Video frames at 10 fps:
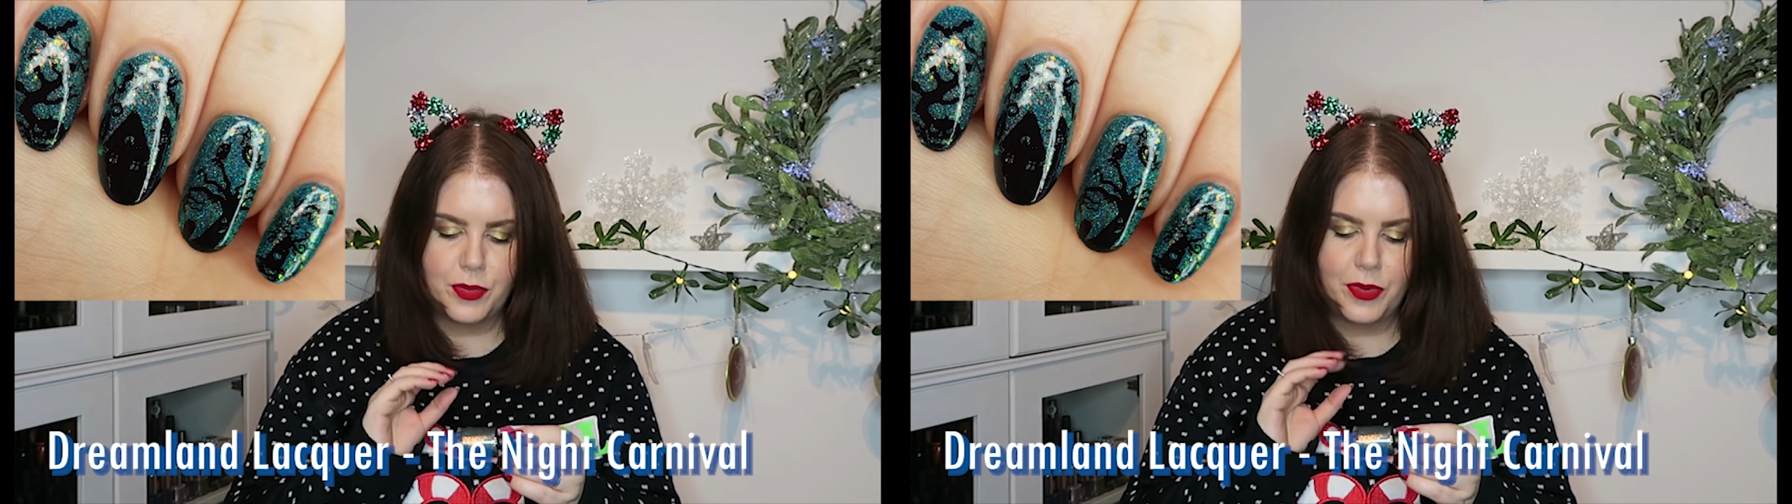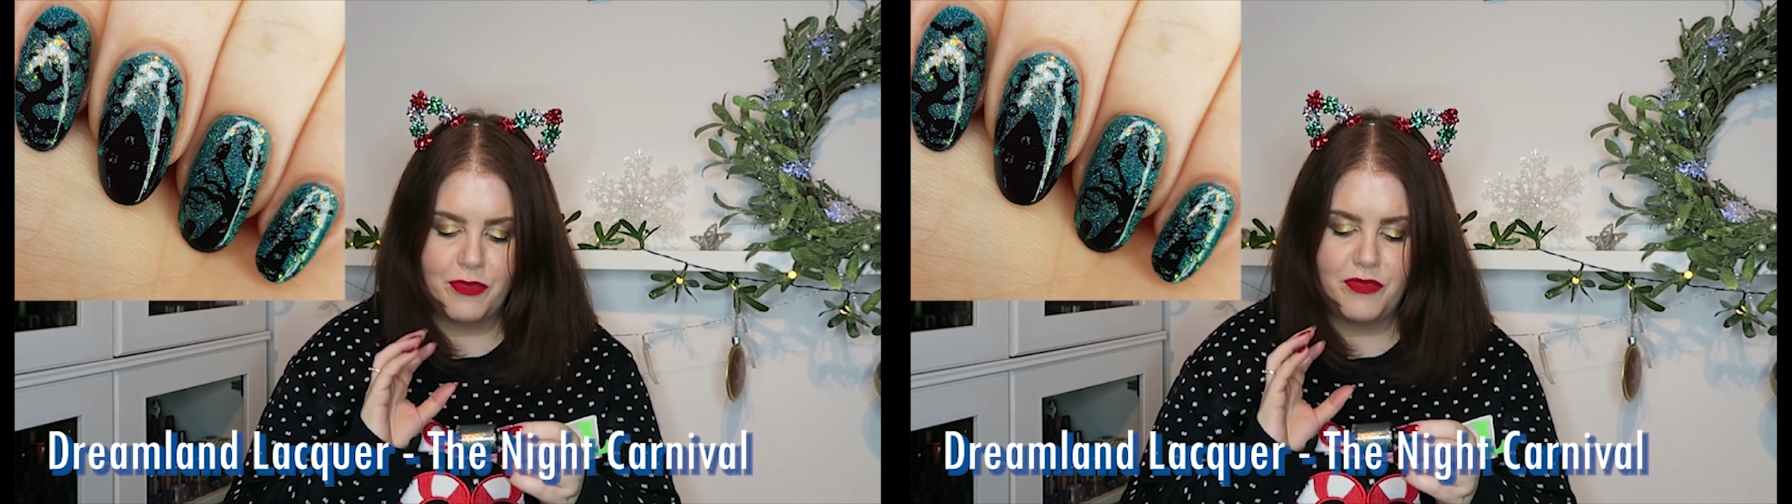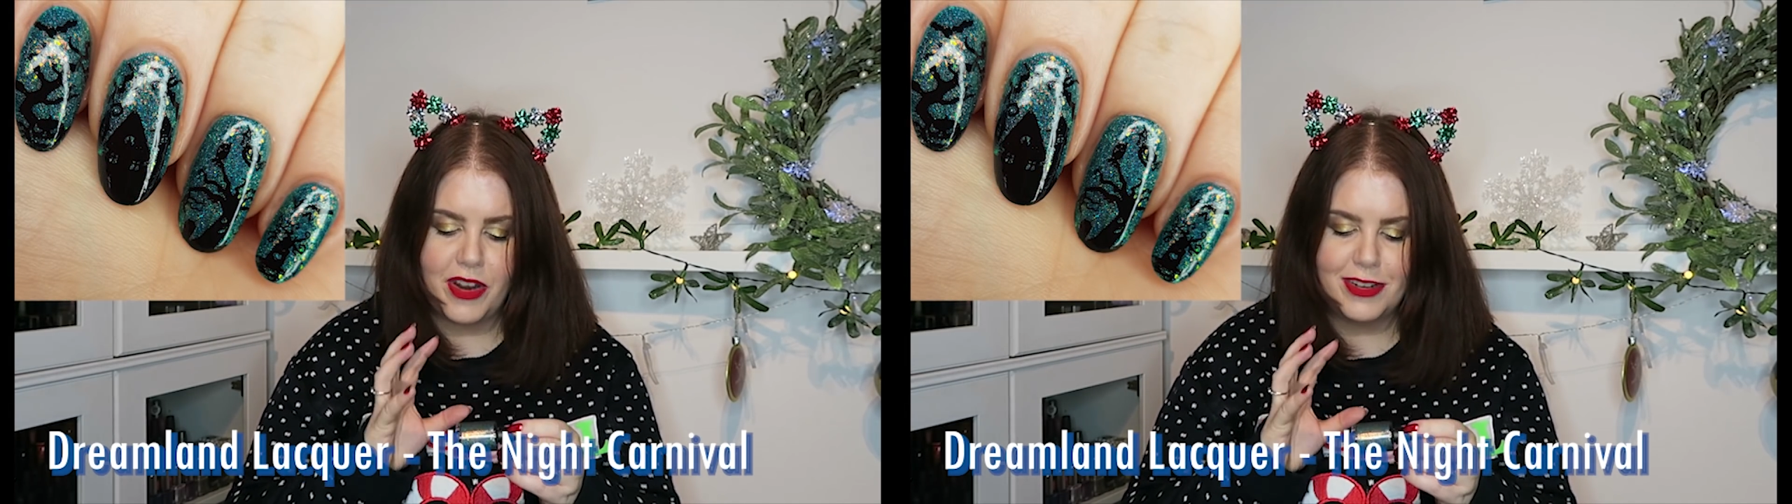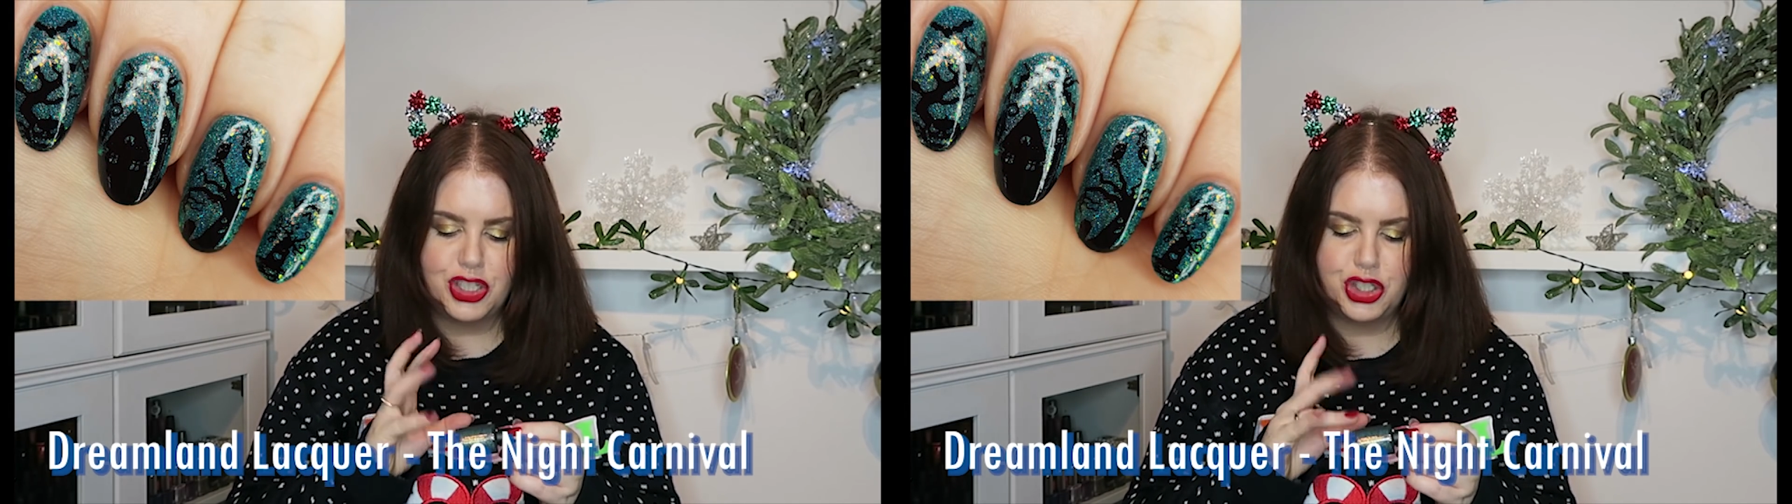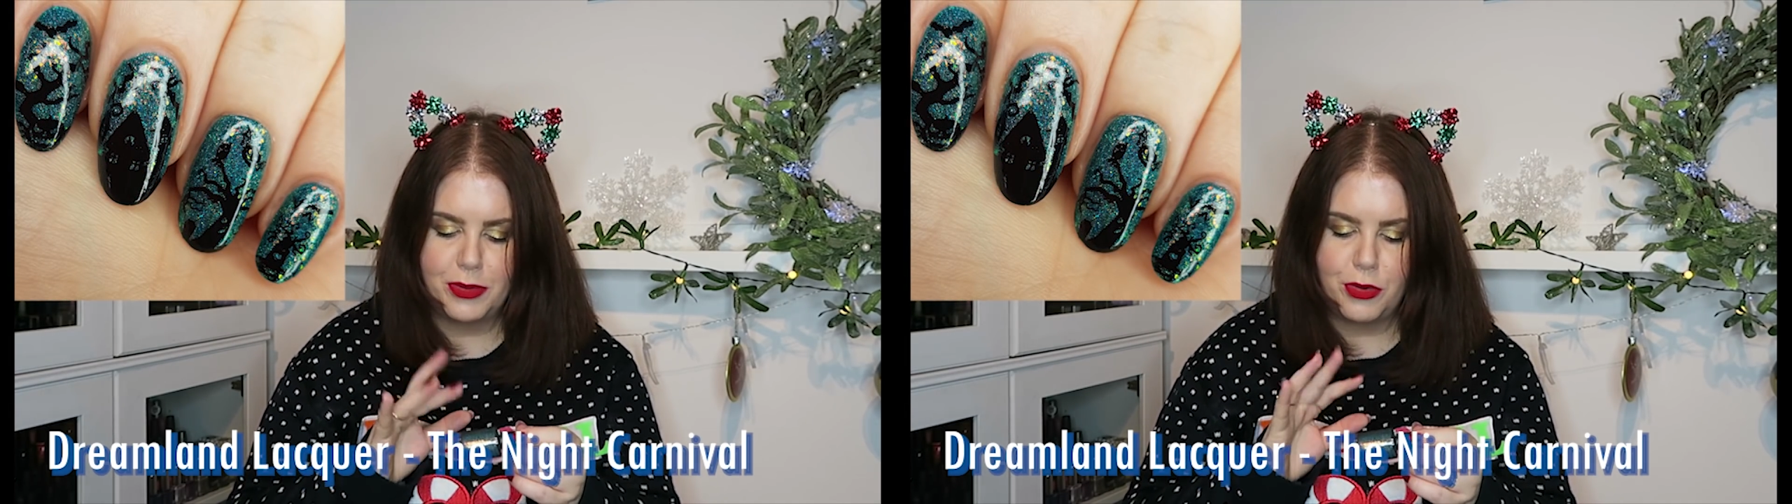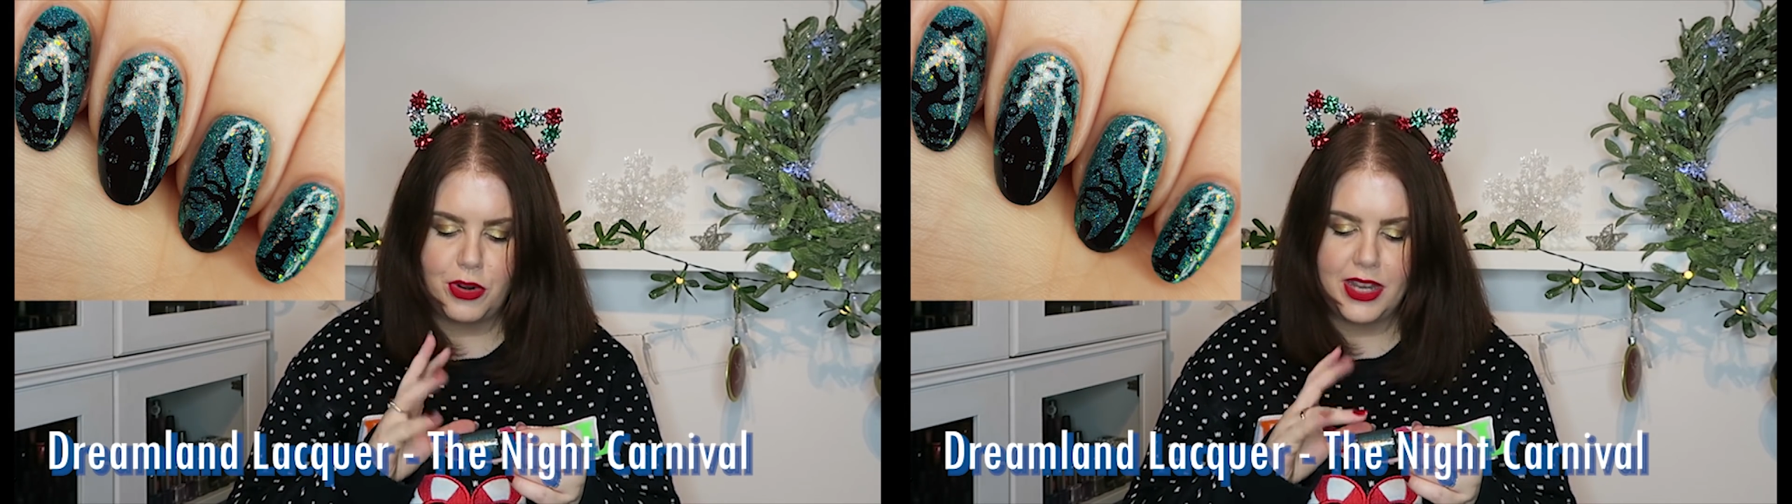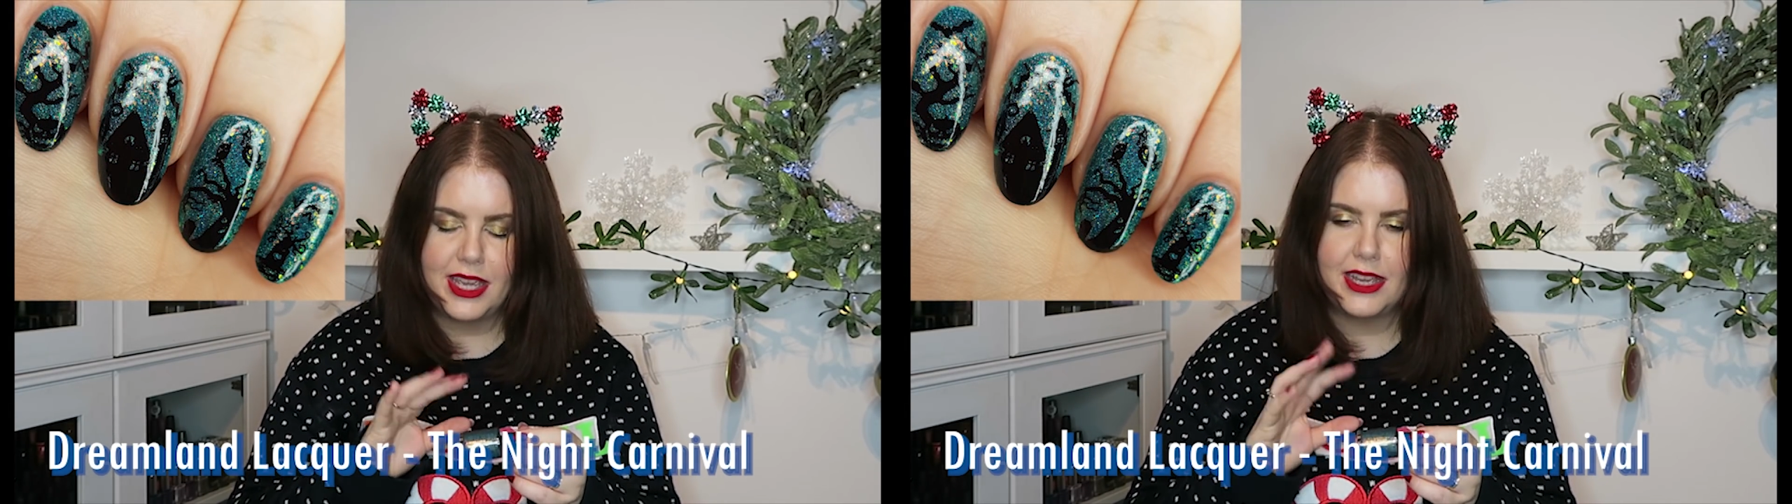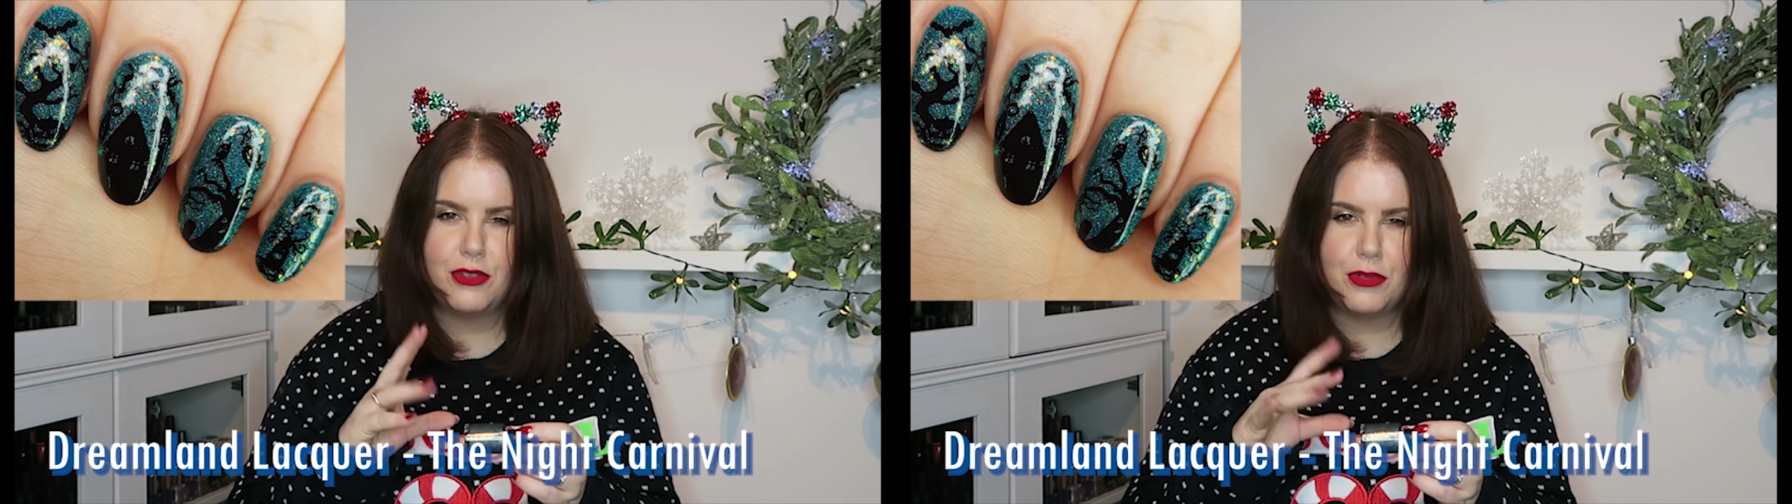very shimmery